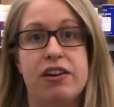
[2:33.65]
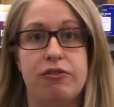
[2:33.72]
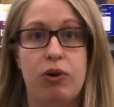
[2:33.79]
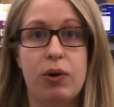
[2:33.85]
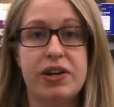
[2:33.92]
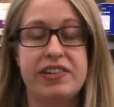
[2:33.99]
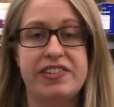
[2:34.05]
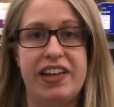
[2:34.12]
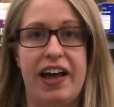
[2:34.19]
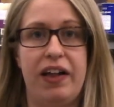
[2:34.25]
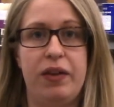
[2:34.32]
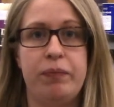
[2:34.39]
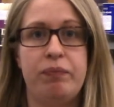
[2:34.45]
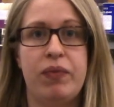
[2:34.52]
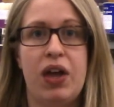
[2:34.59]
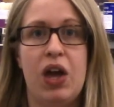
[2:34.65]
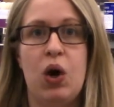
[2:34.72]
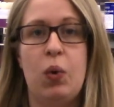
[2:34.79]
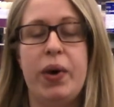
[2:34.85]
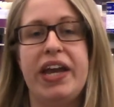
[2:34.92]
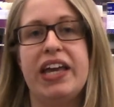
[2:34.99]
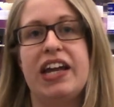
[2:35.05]
of horse cell,
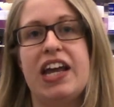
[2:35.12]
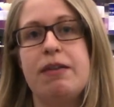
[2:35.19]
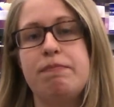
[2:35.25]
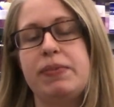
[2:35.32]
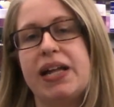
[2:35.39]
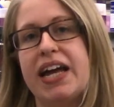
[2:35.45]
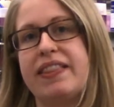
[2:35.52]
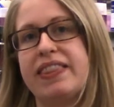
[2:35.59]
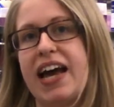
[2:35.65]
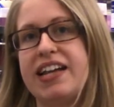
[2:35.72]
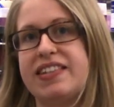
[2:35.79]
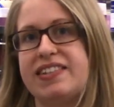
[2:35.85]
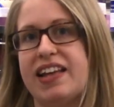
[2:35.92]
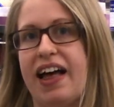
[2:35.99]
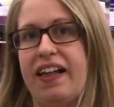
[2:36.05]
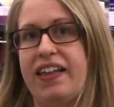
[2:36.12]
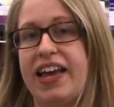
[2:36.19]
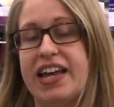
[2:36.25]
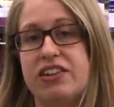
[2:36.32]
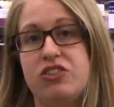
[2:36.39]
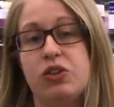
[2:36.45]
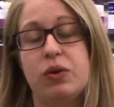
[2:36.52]
we could implant that cell
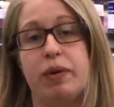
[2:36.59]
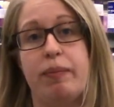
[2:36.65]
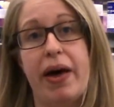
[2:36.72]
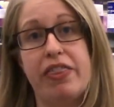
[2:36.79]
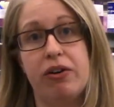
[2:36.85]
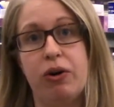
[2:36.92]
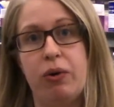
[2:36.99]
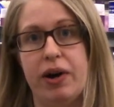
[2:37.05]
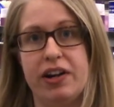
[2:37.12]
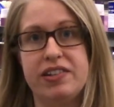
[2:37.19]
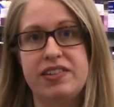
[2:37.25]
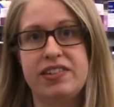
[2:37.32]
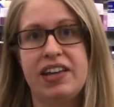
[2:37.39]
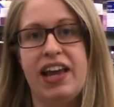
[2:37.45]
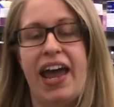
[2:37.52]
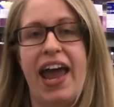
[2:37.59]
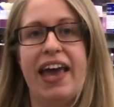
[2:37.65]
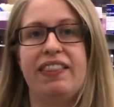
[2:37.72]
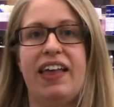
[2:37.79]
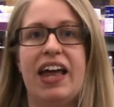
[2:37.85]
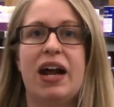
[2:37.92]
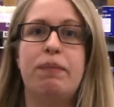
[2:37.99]
into a mother horse
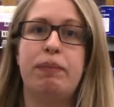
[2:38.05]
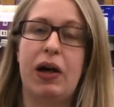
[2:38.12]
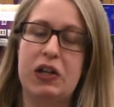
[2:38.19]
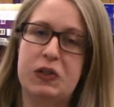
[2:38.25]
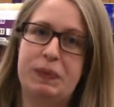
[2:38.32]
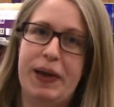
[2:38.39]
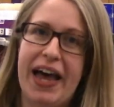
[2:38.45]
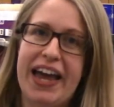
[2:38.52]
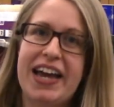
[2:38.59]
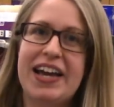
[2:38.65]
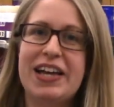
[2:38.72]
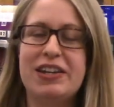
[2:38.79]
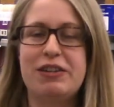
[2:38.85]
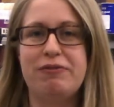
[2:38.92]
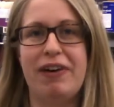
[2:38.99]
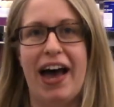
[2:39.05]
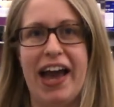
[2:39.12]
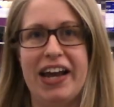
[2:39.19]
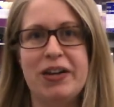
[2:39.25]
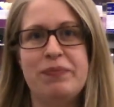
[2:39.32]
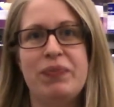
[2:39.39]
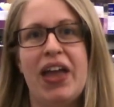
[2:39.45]
and let it multiply,
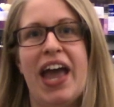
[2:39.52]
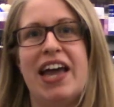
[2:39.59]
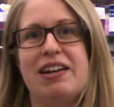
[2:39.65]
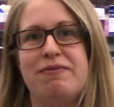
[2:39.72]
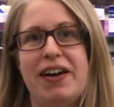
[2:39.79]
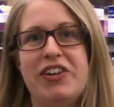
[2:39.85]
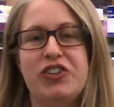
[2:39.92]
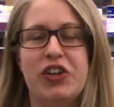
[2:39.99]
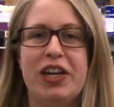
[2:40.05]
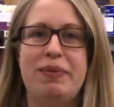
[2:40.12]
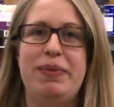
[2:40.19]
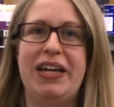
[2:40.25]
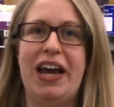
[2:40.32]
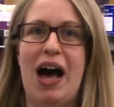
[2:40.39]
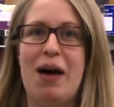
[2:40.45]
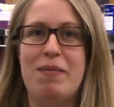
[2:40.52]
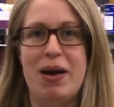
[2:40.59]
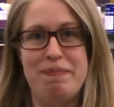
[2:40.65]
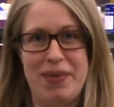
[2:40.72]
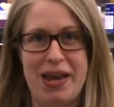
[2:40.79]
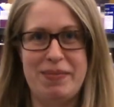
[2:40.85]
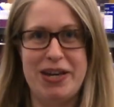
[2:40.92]
divide, and eventually become a
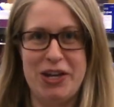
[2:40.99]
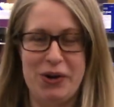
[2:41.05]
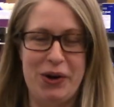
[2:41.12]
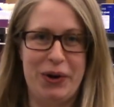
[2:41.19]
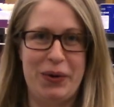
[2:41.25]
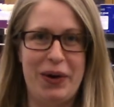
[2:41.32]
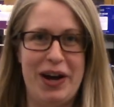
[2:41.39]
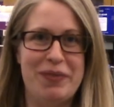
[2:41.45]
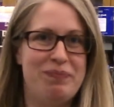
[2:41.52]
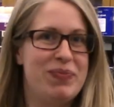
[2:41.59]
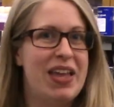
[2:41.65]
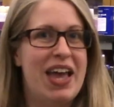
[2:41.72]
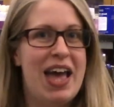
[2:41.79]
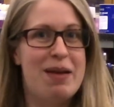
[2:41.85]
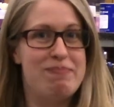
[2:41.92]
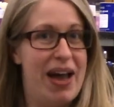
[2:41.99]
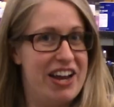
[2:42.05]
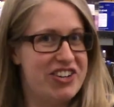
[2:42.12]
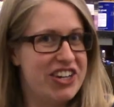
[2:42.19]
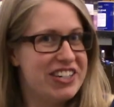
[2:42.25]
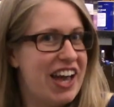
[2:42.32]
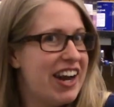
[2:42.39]
baby unicorn.
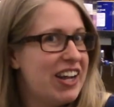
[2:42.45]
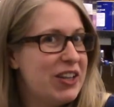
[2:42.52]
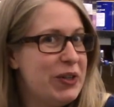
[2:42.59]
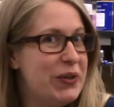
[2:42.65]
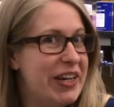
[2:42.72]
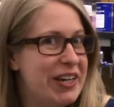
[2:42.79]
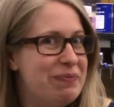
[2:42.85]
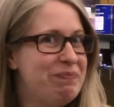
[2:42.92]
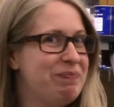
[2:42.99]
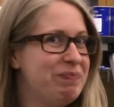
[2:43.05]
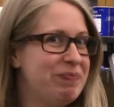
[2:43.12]
Magic not included.